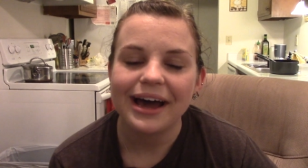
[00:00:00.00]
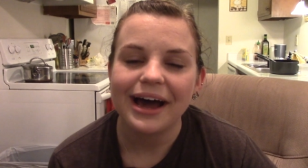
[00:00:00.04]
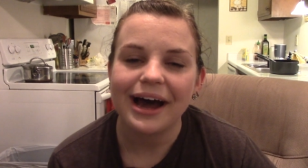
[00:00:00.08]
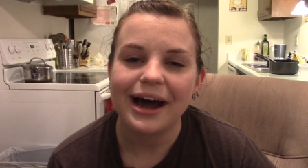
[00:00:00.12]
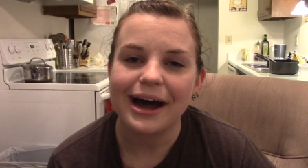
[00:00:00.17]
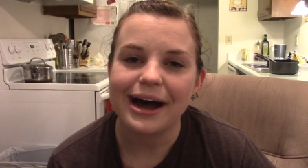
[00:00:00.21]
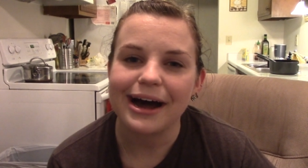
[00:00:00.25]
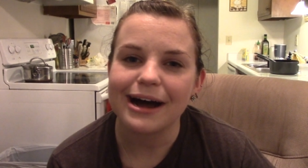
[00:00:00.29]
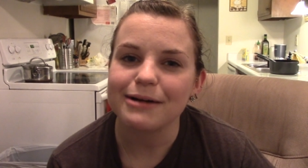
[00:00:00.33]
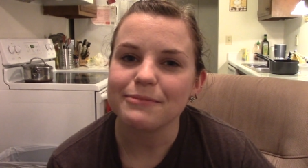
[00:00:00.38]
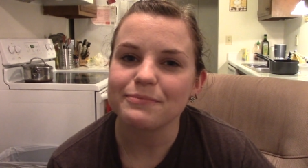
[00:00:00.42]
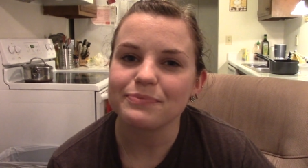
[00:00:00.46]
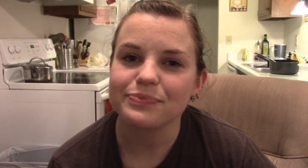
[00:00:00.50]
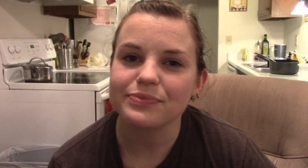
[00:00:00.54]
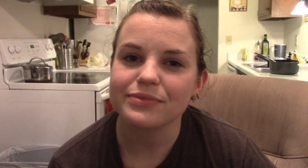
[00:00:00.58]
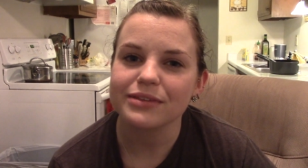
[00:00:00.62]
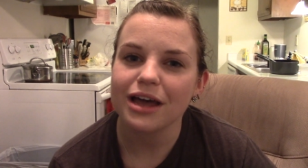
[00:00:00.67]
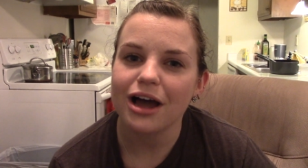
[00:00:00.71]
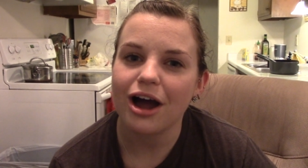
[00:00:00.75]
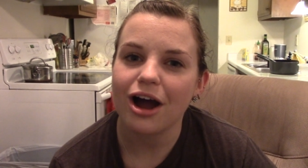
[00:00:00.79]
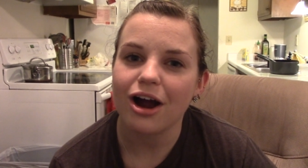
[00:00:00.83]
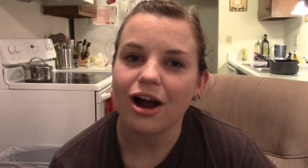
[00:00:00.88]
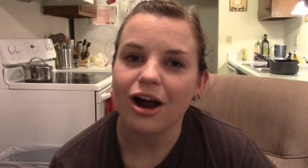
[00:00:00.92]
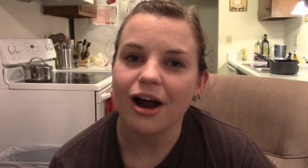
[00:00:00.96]
Um,
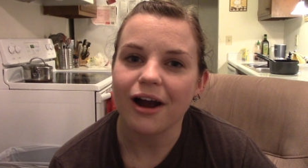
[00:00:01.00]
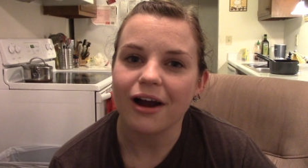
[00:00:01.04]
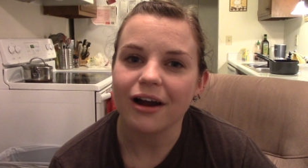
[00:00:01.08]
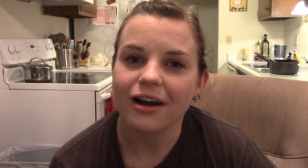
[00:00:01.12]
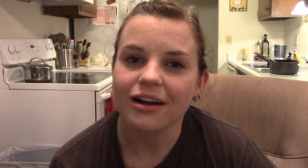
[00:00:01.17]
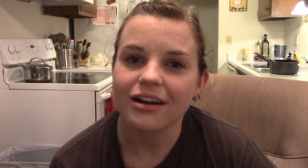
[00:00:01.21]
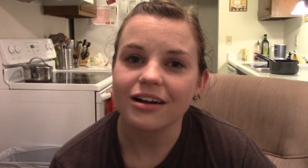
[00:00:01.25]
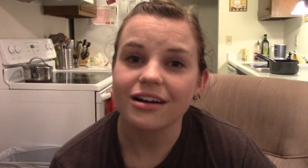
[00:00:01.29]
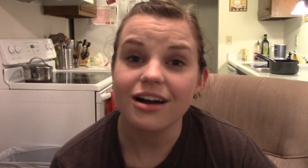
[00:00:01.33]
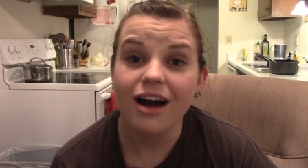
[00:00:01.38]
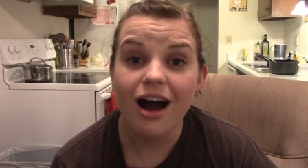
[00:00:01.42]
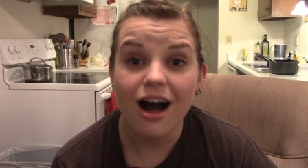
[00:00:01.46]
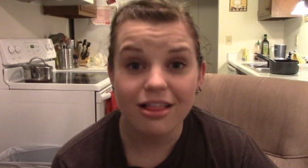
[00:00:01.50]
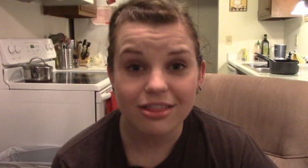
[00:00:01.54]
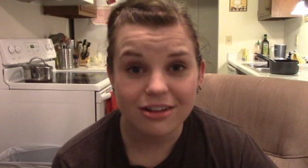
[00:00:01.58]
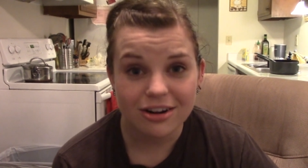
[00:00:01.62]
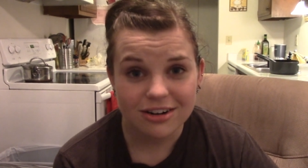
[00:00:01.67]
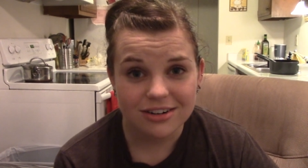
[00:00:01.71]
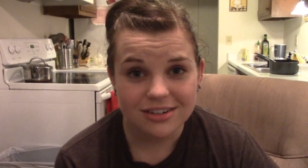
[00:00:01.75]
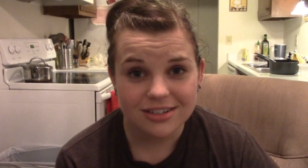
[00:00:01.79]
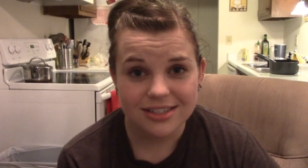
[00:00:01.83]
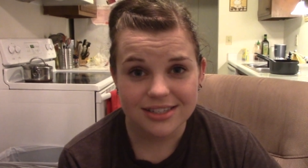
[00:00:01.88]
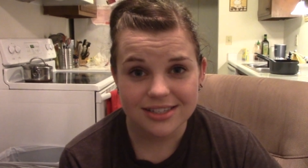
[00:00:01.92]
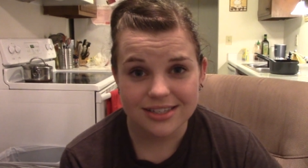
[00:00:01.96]
our
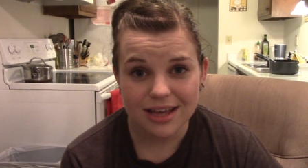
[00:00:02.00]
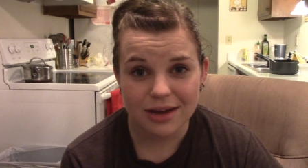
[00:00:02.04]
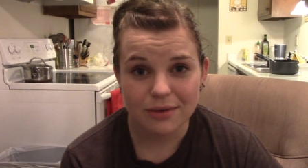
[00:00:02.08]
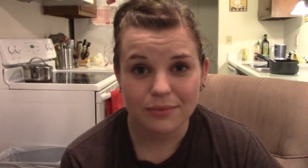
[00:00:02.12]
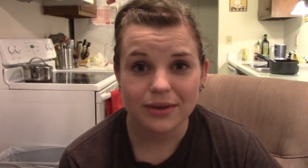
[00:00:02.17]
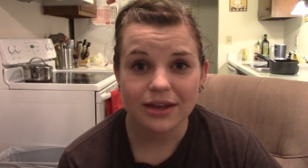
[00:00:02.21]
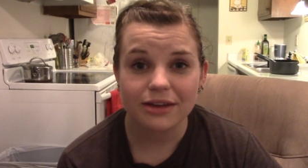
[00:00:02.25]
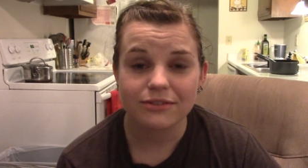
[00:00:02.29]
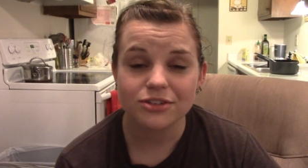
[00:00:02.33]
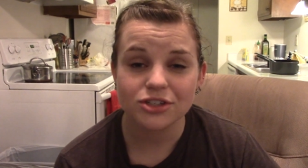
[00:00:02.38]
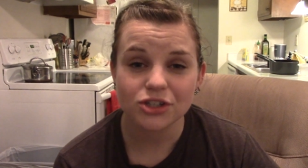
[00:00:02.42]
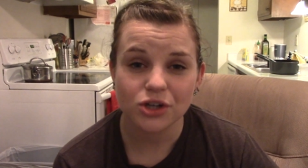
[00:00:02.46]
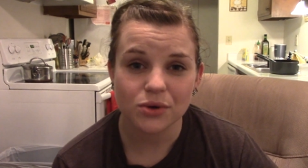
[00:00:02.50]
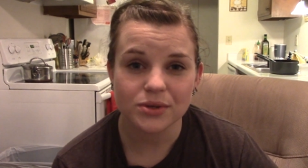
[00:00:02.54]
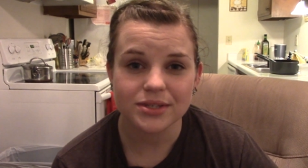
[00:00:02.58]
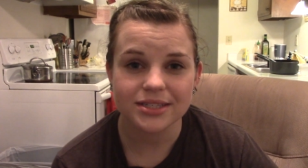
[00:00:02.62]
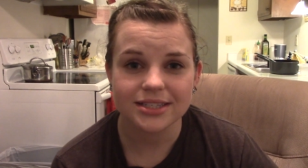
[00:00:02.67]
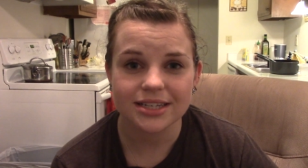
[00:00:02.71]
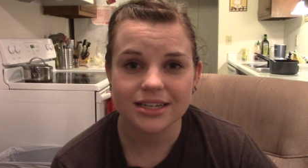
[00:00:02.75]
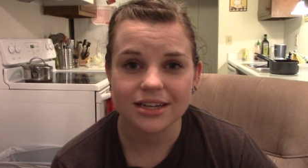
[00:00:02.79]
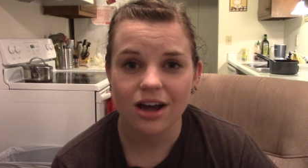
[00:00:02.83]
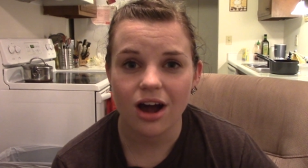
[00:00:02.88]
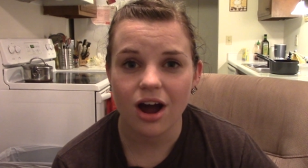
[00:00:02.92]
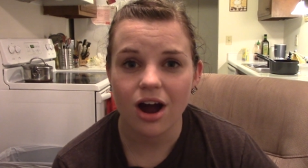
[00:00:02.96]
colors that we have chosen